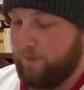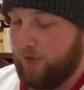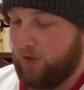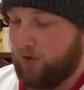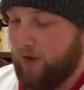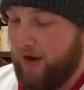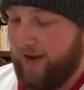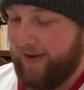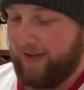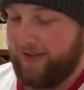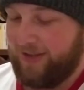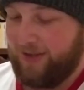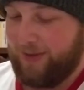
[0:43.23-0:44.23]

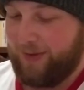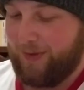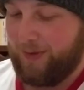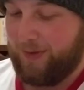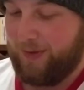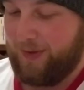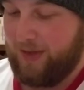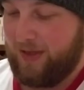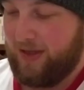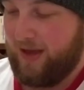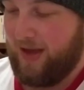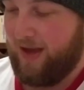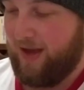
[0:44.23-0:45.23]
trying to
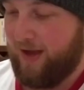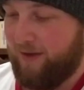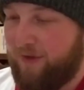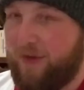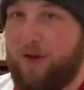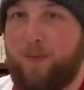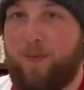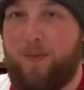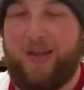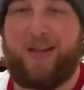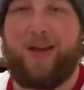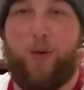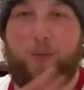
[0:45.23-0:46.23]
film
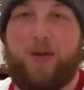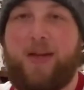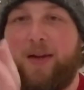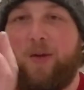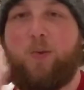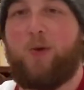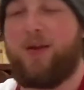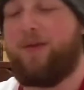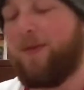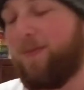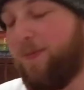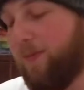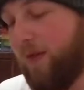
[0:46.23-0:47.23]
me opening one of
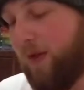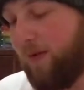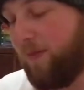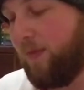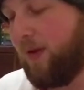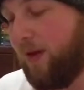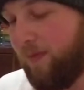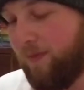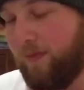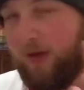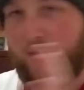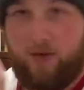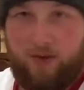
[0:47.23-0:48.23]

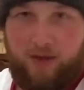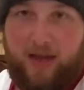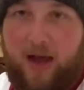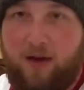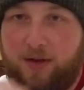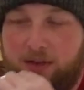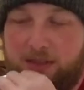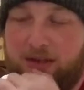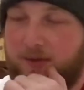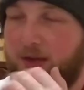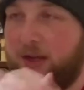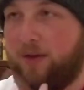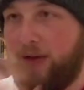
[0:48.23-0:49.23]
the calendars
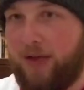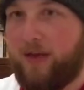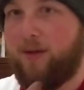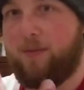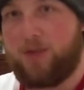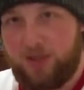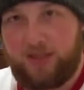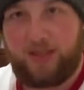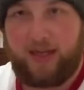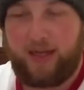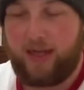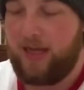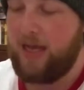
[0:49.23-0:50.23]
every day leading up to today.